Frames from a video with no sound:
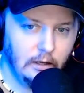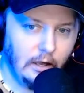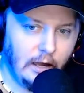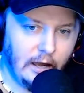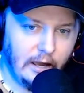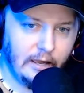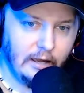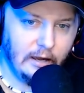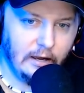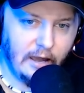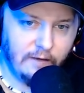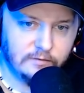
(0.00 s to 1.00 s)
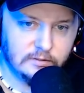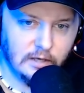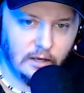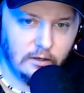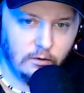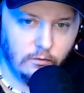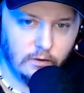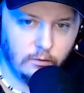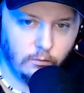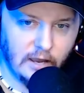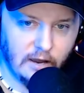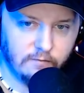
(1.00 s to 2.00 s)
I have to tell you that
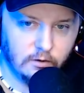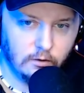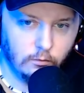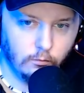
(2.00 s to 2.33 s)
we have the